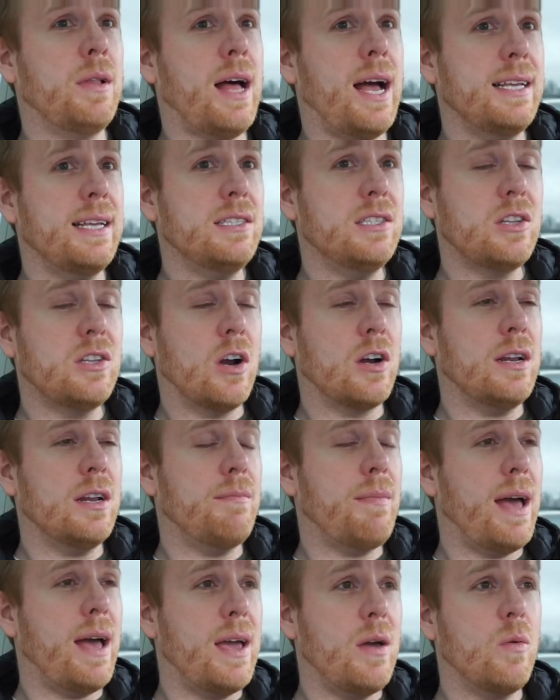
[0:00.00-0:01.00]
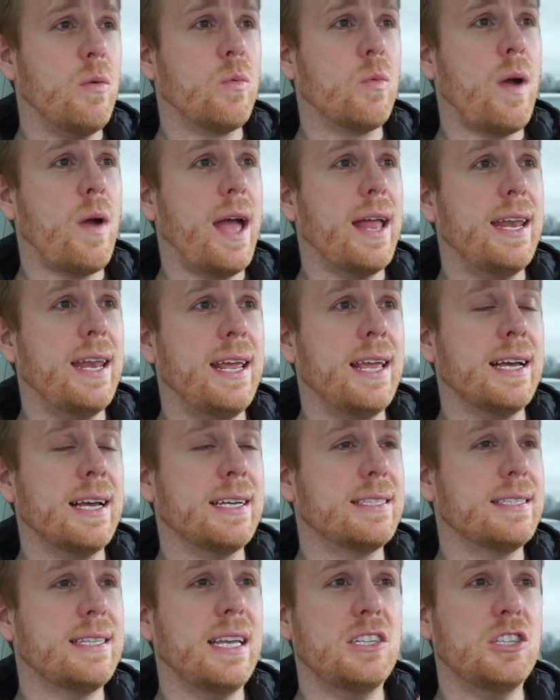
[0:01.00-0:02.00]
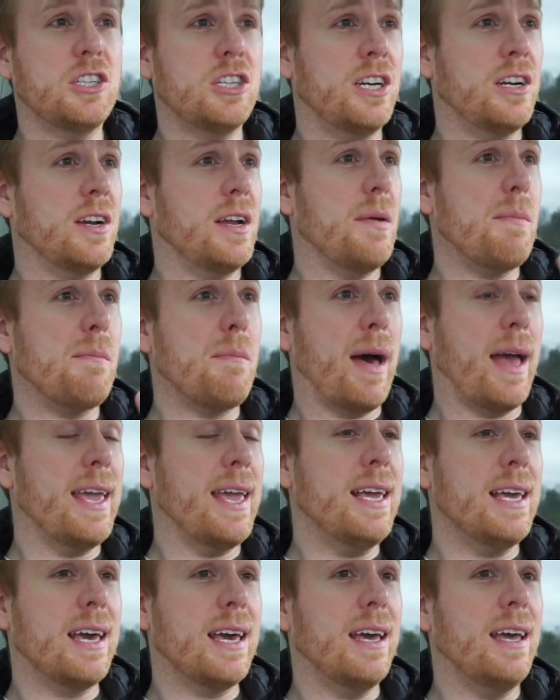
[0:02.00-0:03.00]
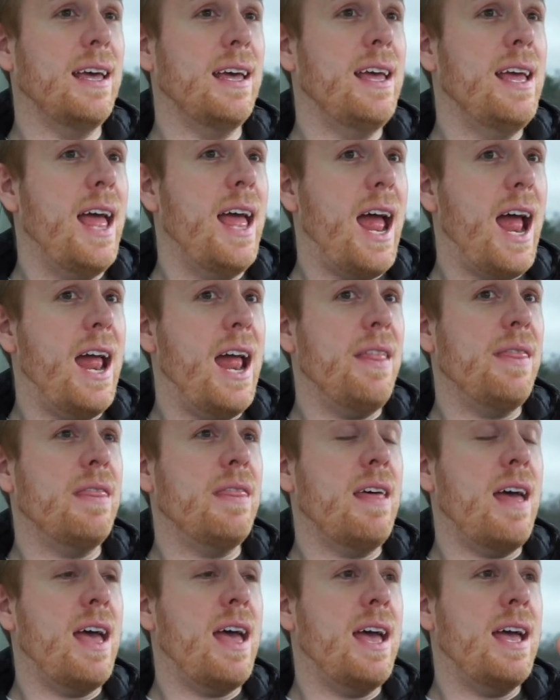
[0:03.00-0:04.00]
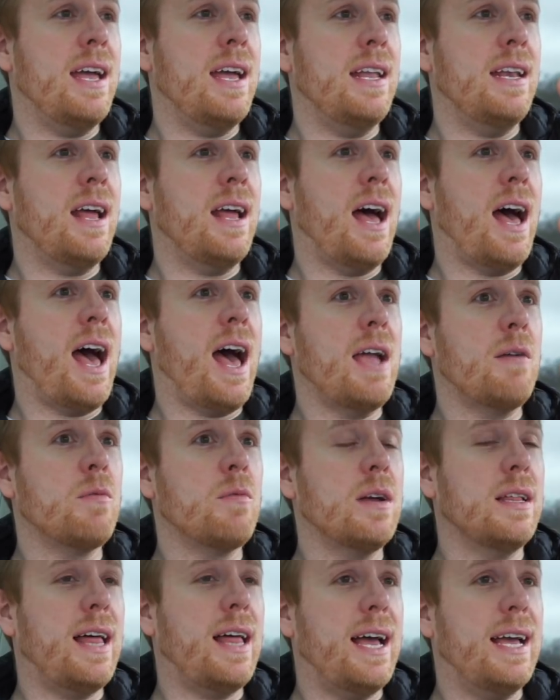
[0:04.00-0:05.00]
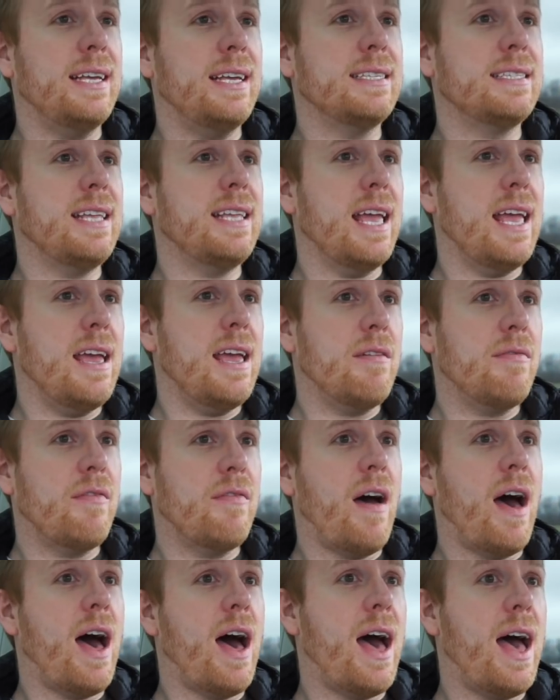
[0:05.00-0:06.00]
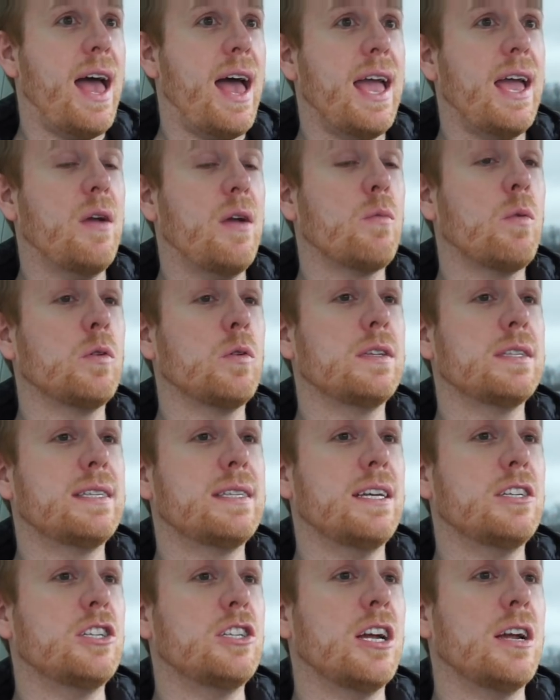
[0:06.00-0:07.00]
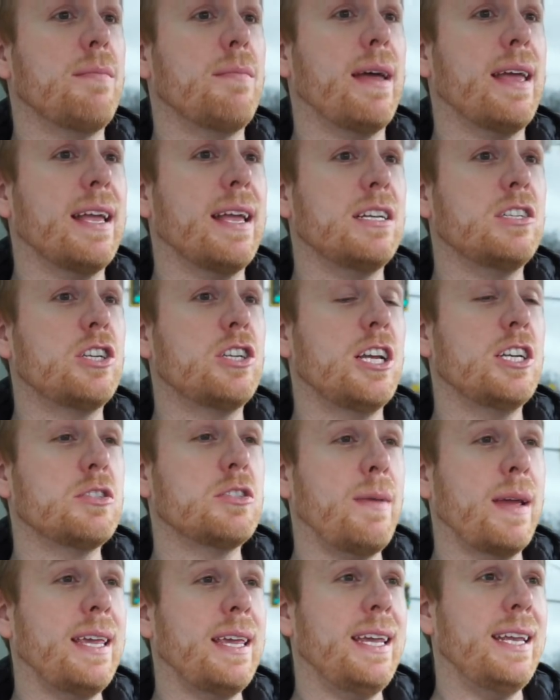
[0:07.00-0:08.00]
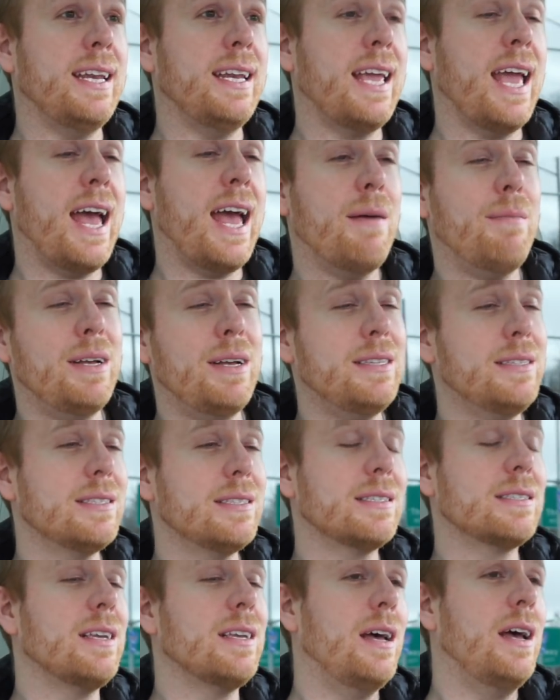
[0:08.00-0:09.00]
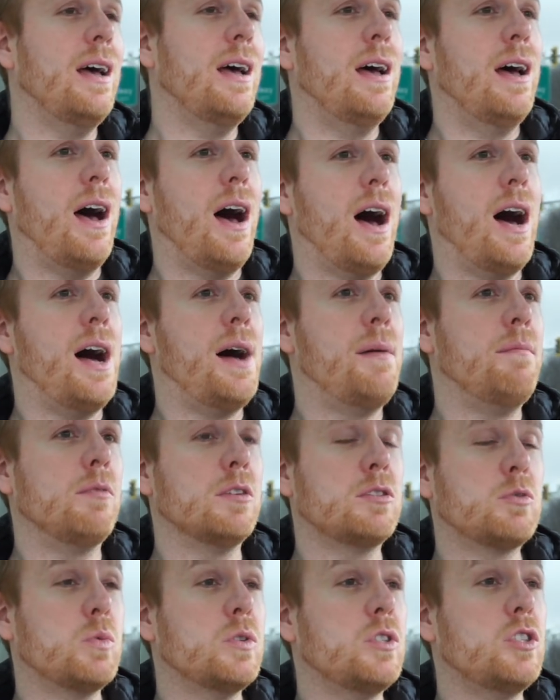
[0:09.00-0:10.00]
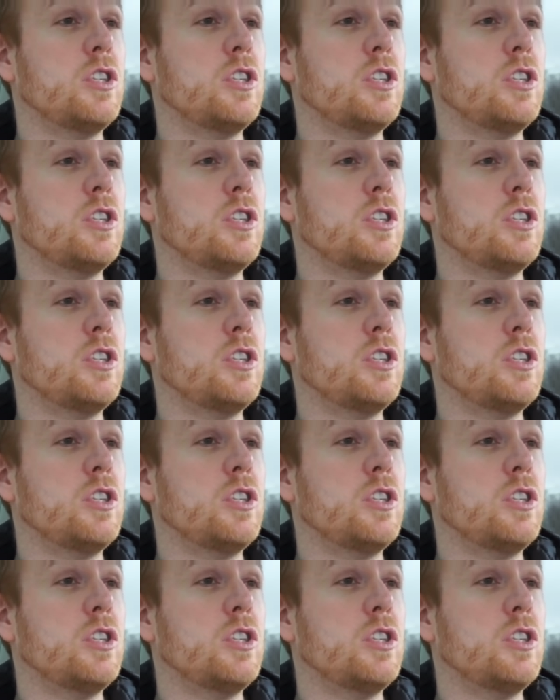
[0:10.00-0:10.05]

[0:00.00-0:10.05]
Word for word: I started by riding a stationary bike and then I realized if I rode the stationary bike, it changed my eating habits, um, which was